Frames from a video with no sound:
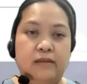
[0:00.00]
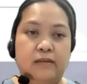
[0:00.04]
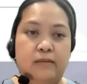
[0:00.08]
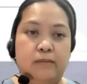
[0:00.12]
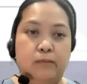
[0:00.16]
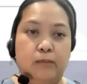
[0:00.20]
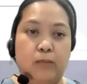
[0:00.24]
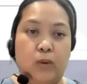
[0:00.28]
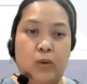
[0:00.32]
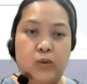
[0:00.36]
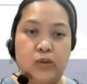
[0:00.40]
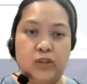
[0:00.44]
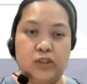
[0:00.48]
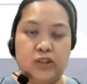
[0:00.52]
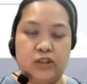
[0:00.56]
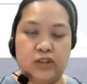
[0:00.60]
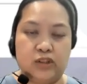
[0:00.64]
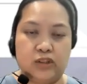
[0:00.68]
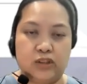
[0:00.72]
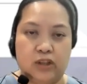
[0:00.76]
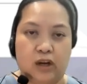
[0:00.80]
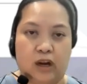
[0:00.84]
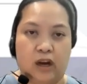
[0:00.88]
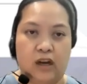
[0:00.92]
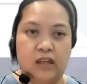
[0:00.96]
most
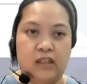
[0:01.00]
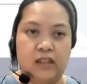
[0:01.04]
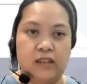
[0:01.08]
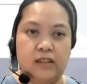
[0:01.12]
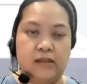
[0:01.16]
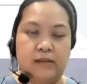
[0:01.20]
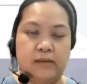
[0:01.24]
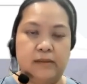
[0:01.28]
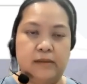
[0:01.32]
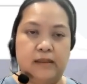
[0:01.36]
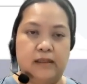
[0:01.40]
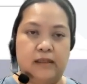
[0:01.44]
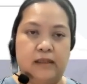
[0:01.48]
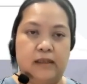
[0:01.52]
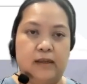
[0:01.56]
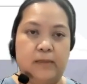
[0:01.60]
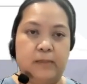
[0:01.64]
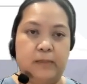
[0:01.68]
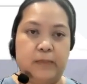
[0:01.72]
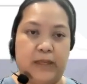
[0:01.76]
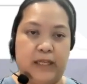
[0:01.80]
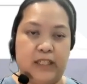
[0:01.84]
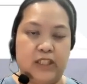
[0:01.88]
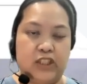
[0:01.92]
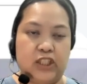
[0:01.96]
shock
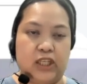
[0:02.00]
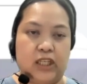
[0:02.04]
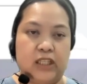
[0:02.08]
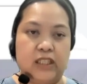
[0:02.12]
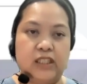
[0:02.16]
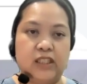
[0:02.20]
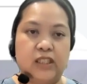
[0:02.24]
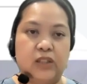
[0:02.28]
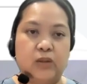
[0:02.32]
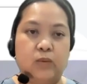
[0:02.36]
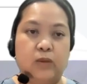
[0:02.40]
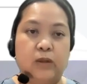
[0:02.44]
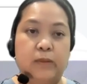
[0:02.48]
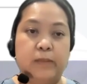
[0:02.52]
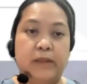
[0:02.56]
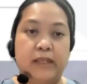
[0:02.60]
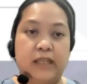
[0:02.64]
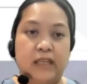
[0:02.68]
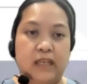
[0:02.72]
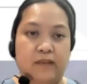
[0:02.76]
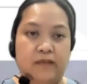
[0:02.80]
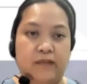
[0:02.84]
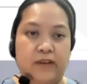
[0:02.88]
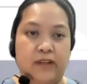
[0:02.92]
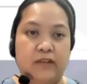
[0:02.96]
patients will be
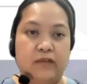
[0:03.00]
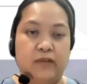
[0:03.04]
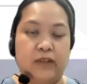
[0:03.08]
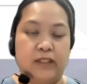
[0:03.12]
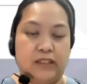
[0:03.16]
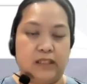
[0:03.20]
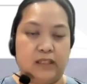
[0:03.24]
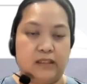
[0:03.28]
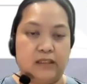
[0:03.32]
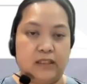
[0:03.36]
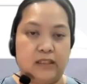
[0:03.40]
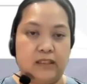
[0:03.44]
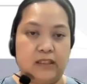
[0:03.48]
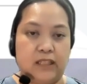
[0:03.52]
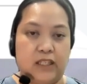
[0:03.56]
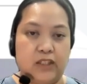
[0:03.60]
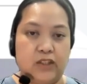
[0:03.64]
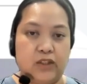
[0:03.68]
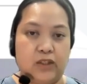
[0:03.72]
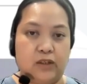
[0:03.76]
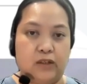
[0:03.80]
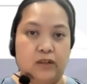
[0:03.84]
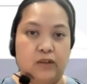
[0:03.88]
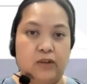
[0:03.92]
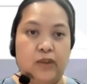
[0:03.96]
given
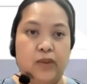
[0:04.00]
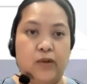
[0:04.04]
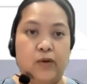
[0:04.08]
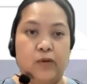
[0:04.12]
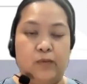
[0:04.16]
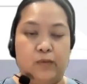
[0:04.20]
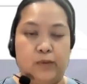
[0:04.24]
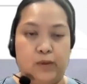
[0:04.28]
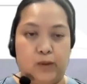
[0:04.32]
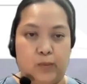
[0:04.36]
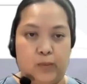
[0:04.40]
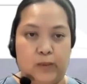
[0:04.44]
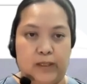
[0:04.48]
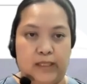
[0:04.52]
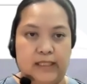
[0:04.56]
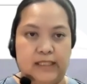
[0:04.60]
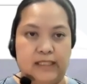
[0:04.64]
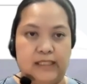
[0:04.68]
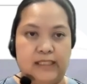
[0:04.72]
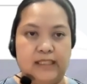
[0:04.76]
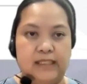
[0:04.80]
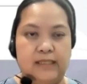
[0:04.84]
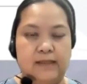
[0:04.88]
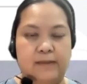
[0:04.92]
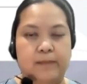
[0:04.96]
resuscitation through
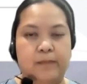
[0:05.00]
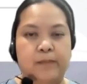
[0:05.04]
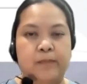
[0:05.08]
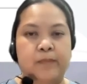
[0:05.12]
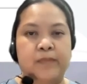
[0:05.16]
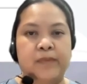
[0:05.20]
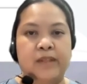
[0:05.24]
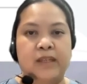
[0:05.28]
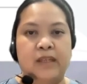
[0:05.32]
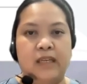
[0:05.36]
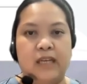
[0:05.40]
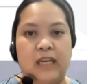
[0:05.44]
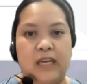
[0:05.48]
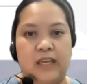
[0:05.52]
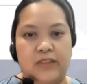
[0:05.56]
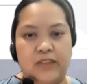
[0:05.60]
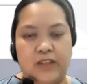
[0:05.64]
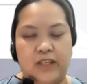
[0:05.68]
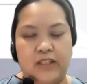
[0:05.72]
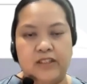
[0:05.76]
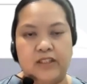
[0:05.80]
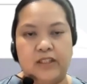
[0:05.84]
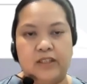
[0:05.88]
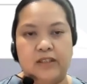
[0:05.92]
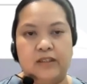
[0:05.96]
fluids. And
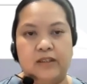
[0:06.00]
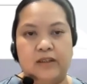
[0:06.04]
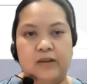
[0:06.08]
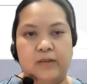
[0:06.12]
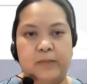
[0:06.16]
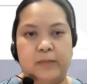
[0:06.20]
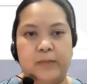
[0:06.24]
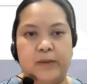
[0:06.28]
these are the